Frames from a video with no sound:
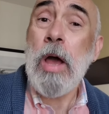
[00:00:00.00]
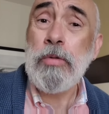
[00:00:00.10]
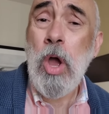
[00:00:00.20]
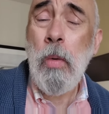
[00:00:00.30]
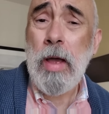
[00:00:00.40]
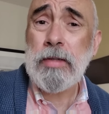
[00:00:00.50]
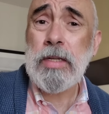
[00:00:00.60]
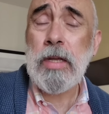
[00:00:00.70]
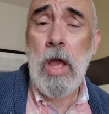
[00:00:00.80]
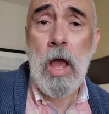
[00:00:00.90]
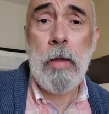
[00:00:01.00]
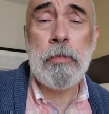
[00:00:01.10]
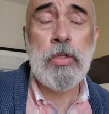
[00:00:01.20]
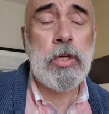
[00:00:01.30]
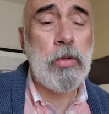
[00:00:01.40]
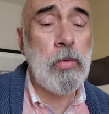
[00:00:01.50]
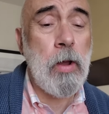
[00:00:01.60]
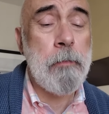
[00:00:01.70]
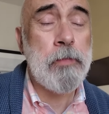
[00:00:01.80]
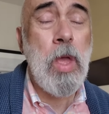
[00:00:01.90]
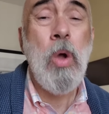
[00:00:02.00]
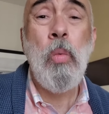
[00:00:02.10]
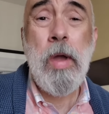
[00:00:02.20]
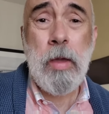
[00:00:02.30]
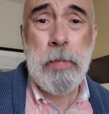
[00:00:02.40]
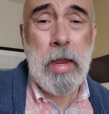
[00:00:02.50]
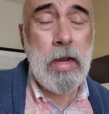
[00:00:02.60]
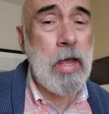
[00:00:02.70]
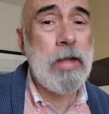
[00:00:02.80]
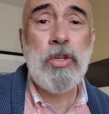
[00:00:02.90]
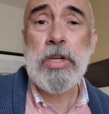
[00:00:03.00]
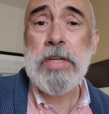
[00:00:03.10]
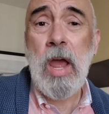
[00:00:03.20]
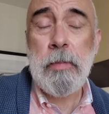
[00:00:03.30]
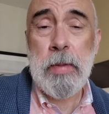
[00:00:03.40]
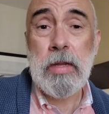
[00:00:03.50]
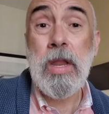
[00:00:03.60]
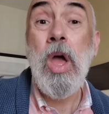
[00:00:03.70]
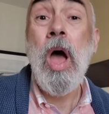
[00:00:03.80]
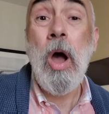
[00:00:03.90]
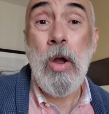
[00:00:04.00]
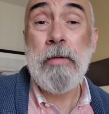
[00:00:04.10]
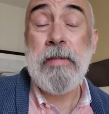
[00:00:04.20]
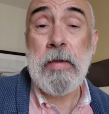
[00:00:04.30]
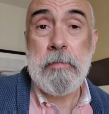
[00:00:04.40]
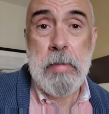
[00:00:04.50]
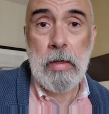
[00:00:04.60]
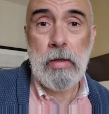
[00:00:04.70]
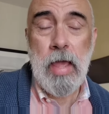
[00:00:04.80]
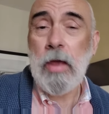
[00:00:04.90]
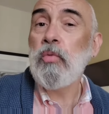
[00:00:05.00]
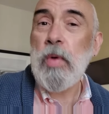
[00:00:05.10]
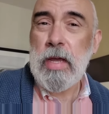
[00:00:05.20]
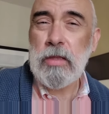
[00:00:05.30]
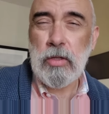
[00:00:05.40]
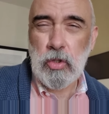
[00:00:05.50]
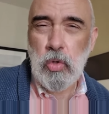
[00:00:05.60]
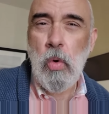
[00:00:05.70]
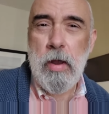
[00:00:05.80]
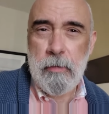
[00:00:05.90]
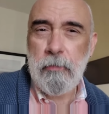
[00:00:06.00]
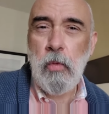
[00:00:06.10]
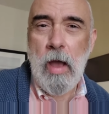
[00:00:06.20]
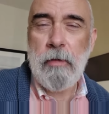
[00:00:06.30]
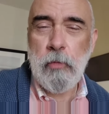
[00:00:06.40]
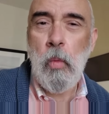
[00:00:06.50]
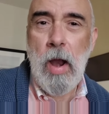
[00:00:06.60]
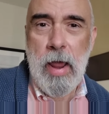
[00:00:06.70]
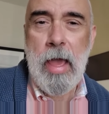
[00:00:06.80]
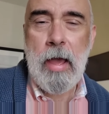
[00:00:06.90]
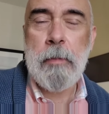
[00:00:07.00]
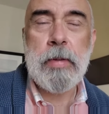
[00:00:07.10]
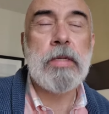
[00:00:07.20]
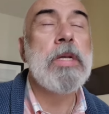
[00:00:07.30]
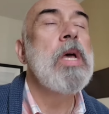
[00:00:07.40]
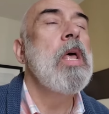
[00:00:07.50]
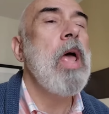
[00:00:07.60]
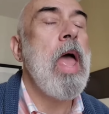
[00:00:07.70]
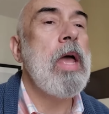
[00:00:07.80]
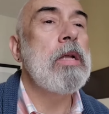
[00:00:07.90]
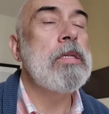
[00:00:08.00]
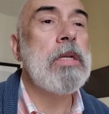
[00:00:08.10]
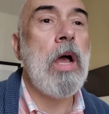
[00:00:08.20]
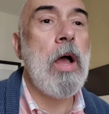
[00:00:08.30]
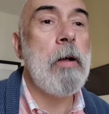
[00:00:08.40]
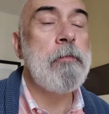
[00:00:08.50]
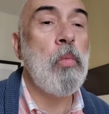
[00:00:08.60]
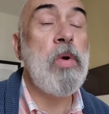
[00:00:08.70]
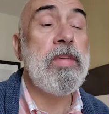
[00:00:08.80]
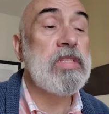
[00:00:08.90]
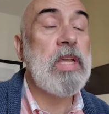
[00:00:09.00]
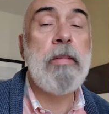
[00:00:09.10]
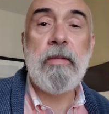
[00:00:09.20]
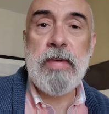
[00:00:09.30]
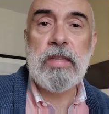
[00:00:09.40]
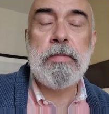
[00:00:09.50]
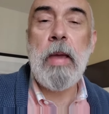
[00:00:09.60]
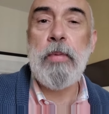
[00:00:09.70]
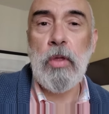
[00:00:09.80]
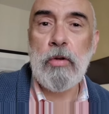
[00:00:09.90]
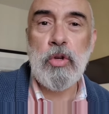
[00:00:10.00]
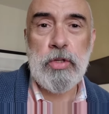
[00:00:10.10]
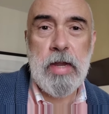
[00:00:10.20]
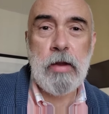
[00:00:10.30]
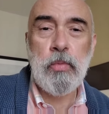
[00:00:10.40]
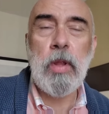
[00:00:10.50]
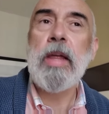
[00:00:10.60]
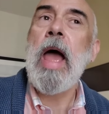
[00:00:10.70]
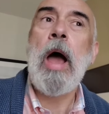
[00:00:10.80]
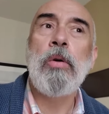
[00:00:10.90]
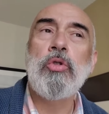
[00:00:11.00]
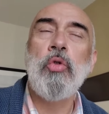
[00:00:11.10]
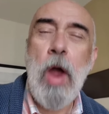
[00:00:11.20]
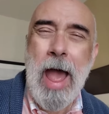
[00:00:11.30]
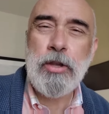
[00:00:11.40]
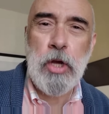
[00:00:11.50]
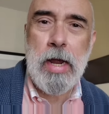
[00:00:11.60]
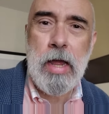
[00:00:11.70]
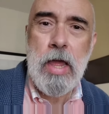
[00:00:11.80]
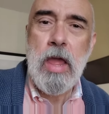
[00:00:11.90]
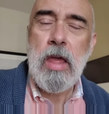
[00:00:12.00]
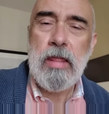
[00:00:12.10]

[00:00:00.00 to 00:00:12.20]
Now, go on to, um, to um, Wikipedia and just type in Harvey Milk and read the story of, of what happened and um, with some of this, maybe you'll understand really how tragic